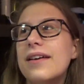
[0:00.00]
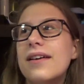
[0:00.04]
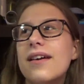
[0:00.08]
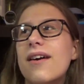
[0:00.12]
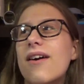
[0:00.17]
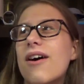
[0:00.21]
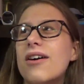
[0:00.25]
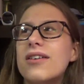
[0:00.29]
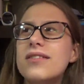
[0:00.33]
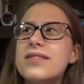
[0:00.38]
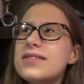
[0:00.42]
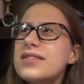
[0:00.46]

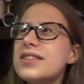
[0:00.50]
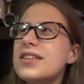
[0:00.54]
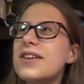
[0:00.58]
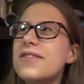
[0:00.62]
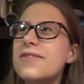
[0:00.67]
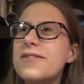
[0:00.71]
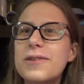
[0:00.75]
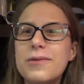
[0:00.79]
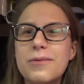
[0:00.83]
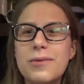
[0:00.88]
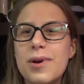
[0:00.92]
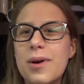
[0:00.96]
Honestly,
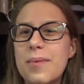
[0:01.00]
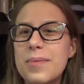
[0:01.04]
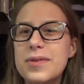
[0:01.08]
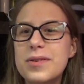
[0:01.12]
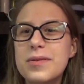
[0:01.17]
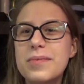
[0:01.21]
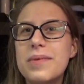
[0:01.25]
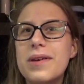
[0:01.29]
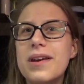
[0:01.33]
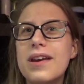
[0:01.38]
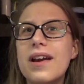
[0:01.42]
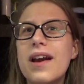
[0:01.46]
if it were up
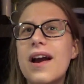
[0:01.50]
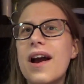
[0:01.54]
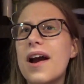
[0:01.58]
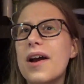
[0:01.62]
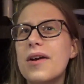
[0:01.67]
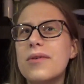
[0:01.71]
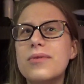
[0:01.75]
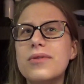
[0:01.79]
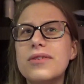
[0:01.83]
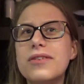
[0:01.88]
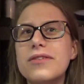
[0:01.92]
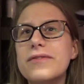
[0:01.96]
to me,
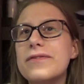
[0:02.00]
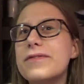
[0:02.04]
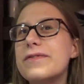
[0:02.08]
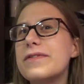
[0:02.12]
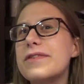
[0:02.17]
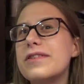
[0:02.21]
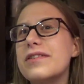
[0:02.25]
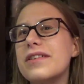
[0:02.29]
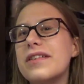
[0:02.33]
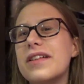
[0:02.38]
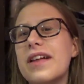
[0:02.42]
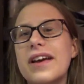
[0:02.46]
I would have,
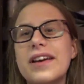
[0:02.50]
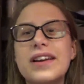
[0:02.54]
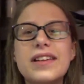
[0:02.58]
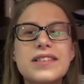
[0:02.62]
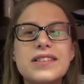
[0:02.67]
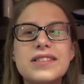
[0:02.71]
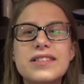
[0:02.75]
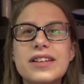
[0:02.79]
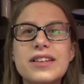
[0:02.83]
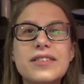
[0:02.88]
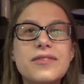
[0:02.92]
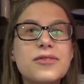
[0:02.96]
like,
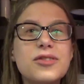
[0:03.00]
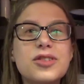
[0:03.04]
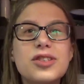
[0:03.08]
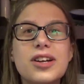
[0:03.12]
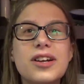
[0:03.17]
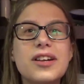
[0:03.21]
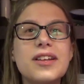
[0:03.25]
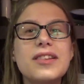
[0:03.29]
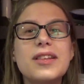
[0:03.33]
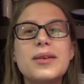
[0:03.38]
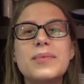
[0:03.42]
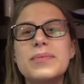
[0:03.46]
instead of
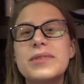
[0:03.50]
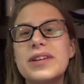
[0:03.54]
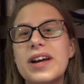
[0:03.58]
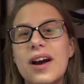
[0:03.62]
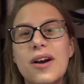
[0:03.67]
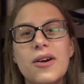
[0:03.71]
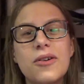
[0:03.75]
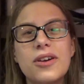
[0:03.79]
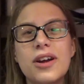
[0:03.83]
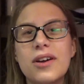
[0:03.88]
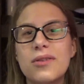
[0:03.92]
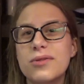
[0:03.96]
shutting them
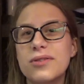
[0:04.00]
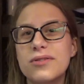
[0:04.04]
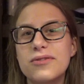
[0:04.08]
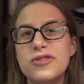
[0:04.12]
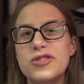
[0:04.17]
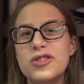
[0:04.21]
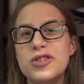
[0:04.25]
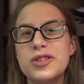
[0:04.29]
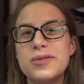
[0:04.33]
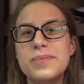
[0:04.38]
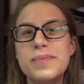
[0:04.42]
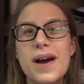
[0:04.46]
down, I would have
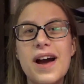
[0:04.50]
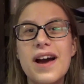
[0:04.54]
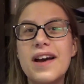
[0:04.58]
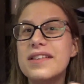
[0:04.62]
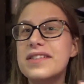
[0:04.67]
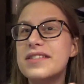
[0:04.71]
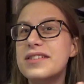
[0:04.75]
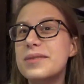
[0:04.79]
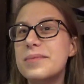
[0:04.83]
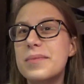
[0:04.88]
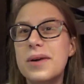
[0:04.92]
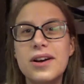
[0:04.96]
just
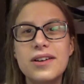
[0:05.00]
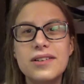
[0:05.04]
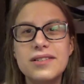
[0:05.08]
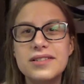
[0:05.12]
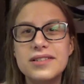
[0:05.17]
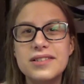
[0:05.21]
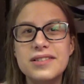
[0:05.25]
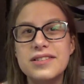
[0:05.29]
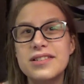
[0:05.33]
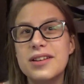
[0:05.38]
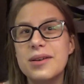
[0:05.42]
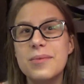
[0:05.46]
passed them on
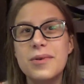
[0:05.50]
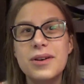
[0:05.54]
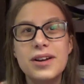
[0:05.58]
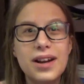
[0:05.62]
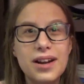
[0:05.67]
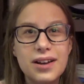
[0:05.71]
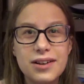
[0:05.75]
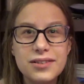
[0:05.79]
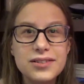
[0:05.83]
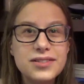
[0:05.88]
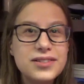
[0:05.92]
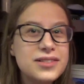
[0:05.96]
to someone
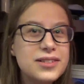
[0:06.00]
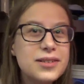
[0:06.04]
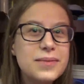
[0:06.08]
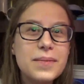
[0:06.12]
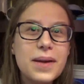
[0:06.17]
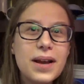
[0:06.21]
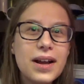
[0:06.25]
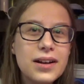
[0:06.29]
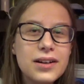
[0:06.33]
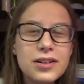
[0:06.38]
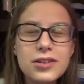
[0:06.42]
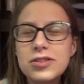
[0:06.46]
else to
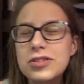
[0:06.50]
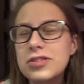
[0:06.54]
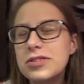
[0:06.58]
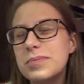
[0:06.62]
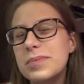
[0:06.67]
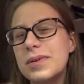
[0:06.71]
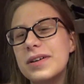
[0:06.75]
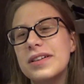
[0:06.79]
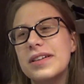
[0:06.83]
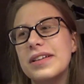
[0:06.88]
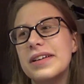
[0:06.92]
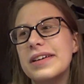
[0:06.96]
manage,
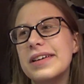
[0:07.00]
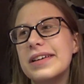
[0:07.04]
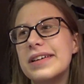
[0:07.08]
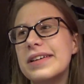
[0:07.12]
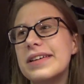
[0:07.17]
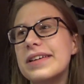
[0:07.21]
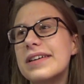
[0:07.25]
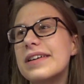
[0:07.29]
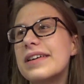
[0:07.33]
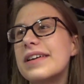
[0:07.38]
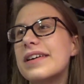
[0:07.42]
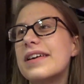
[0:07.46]
but,
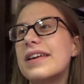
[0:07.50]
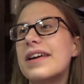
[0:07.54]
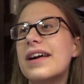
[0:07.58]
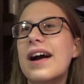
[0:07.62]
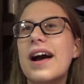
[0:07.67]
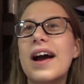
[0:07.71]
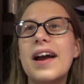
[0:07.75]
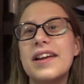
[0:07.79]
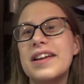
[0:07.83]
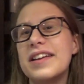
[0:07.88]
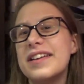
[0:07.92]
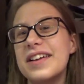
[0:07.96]
like,
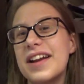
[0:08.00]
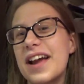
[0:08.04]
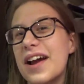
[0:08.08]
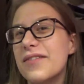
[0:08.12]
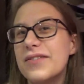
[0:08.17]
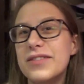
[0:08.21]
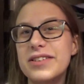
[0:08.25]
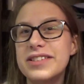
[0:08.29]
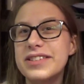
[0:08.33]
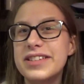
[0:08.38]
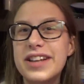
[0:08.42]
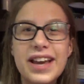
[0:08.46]
I didn't
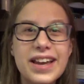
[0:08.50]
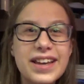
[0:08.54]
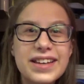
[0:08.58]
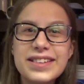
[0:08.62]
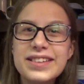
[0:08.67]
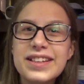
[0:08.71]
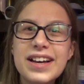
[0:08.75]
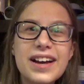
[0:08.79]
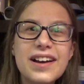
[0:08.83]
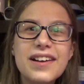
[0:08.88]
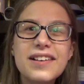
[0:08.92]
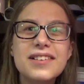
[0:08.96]
have a say
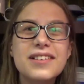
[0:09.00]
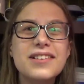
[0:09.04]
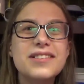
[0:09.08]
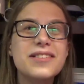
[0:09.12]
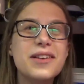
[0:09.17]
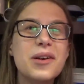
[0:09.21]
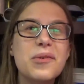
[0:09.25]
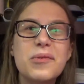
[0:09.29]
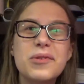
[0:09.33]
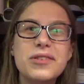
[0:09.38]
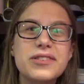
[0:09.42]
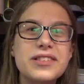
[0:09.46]
in that, because
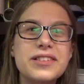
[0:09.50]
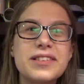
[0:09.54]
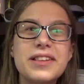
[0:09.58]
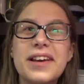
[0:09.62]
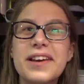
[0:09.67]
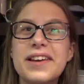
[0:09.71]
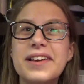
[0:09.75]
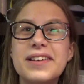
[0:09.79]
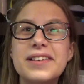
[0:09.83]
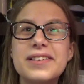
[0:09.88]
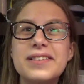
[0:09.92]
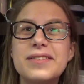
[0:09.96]
I wasn't,
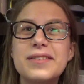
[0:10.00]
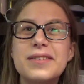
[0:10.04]
like,